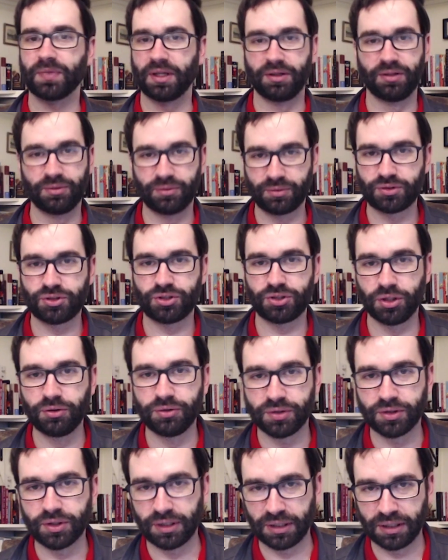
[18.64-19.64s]
you
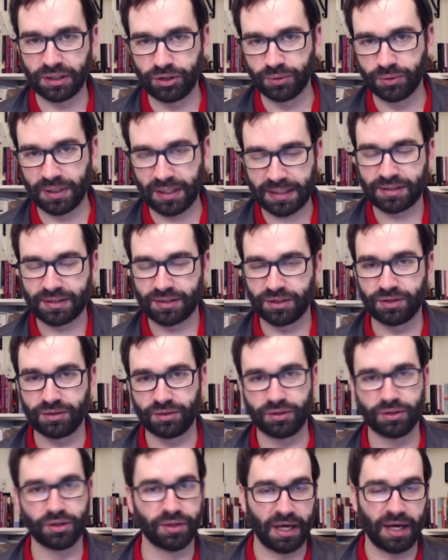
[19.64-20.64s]
choose, you, go, you elect,
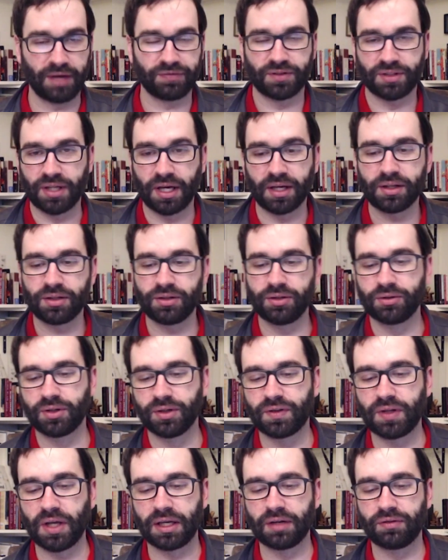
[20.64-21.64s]
you don't have to take it, you
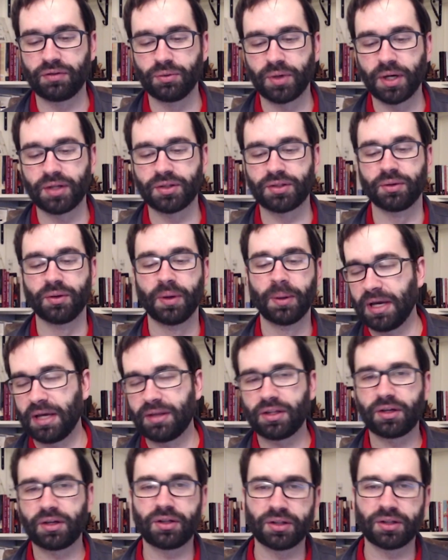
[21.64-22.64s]
could take it if you wanted to.
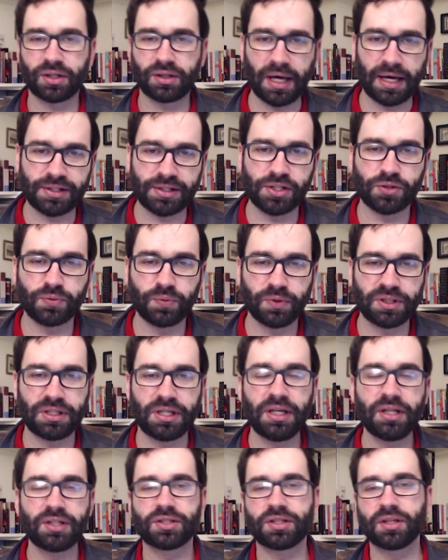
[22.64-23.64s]
And the, the classes would
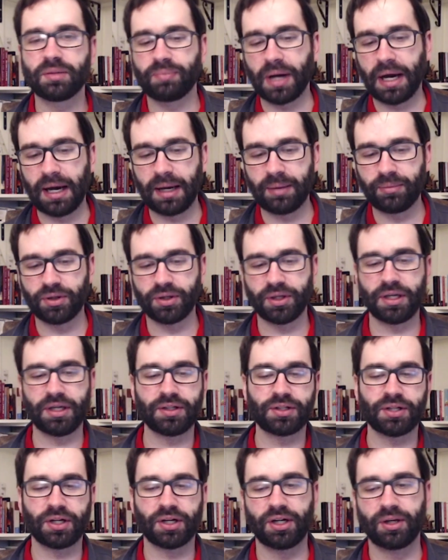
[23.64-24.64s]
teach the Bible
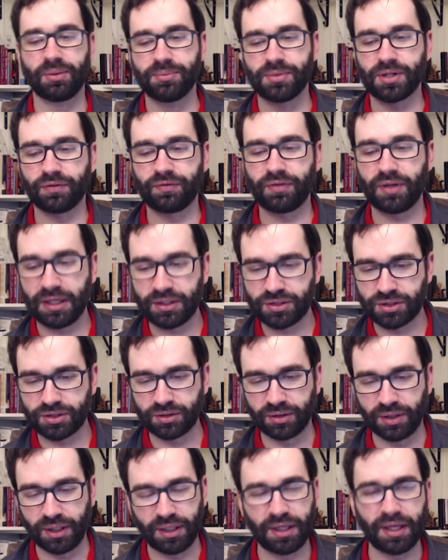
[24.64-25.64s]
in terms of
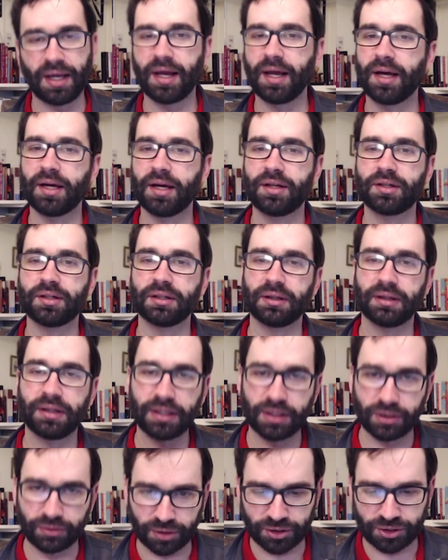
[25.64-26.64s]
history and
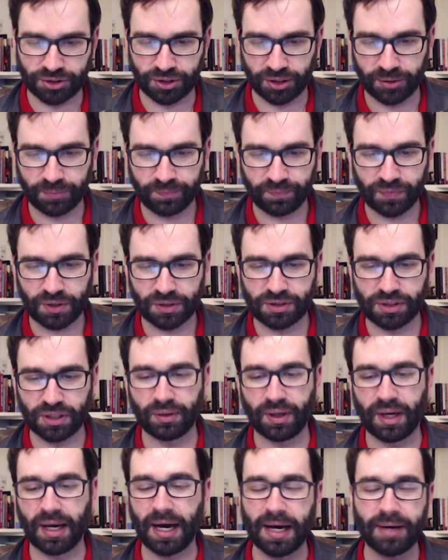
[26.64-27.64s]
literature.
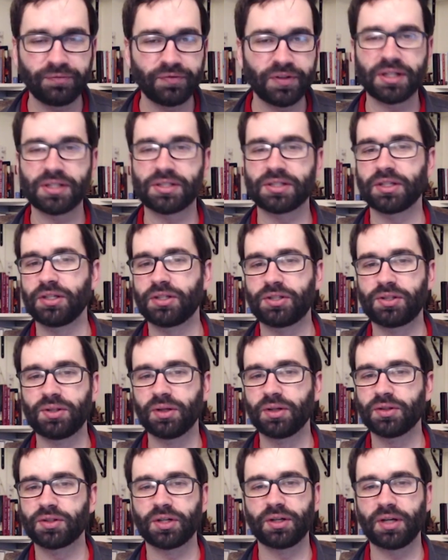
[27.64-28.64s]
So obviously,
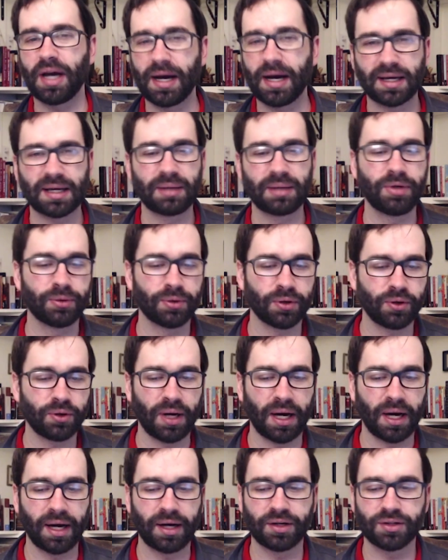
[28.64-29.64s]
students are not going to be
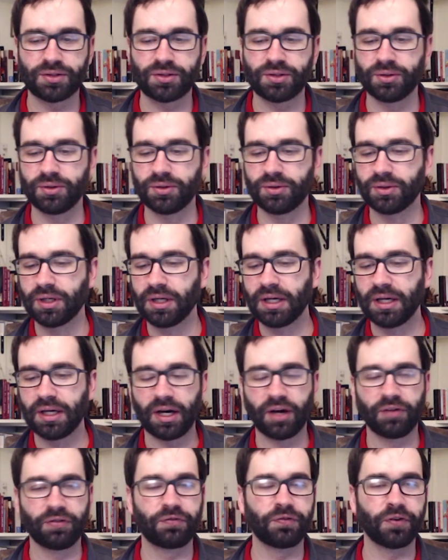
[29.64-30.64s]
required to
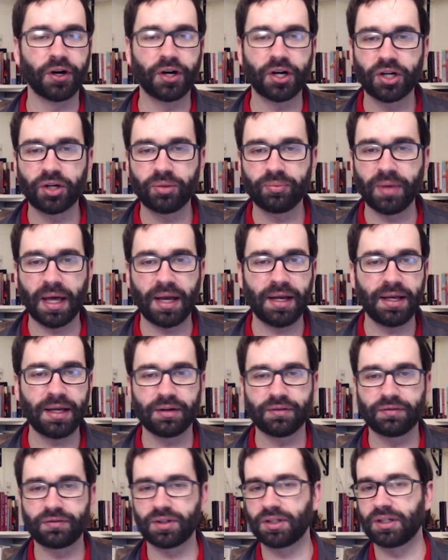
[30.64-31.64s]
affirm any
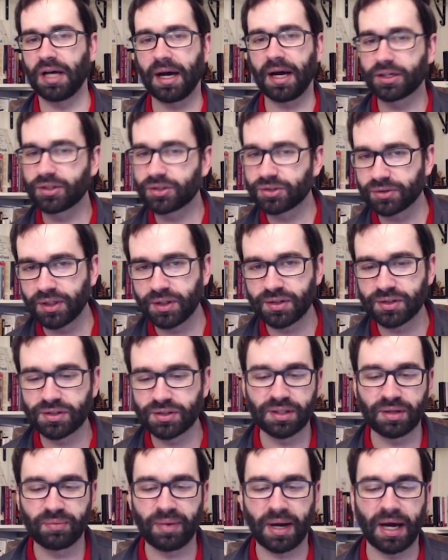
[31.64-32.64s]
of the doctrines
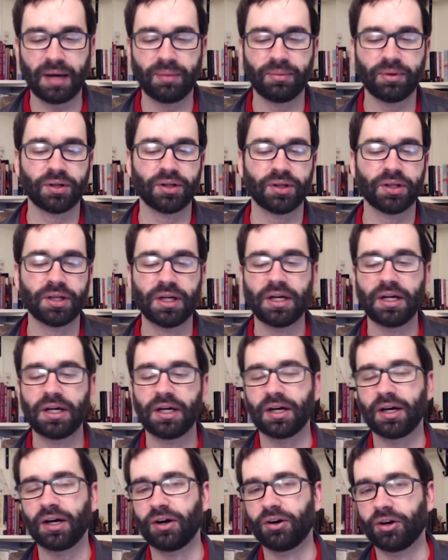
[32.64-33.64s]
in the Bible
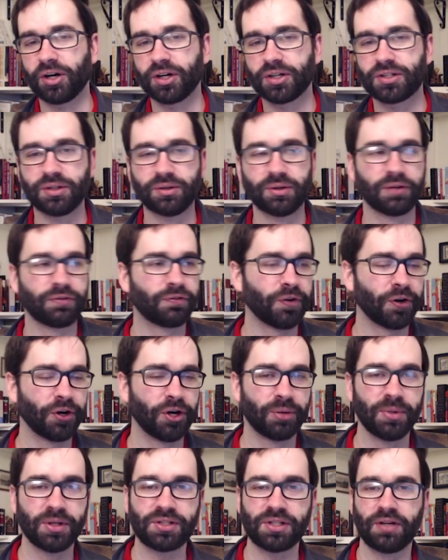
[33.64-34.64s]
or to
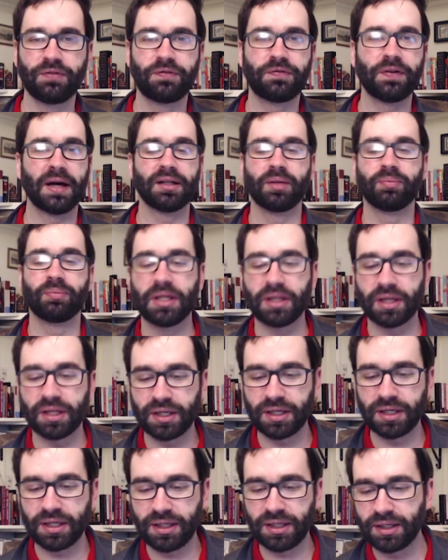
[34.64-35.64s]
affirm its
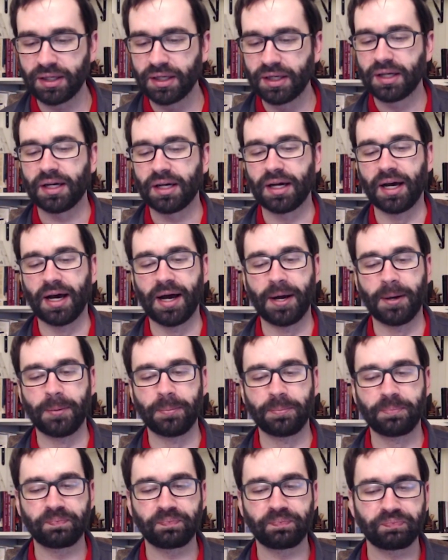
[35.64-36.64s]
infallibility,
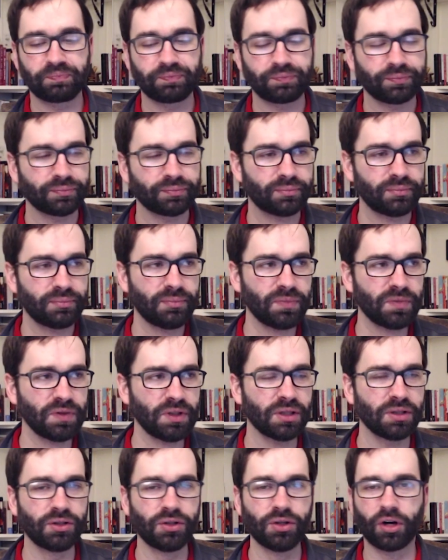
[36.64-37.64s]
um,
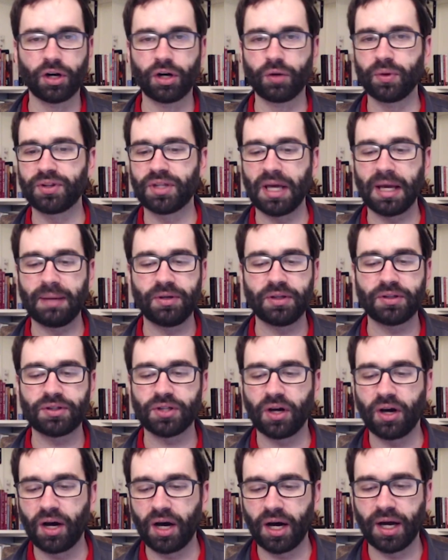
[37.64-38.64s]
nor would they be
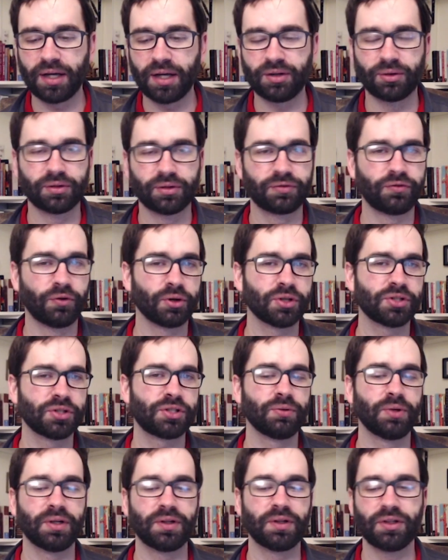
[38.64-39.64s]
taught or
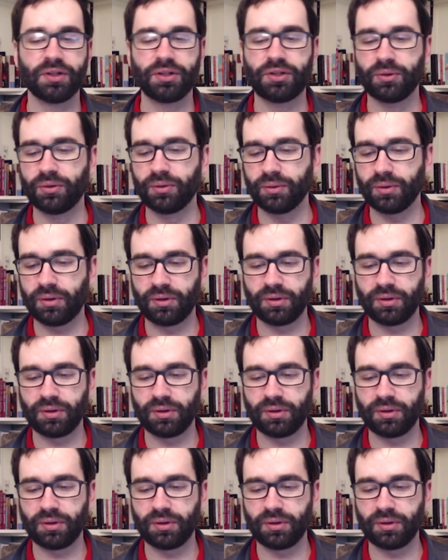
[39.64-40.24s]
forced to, to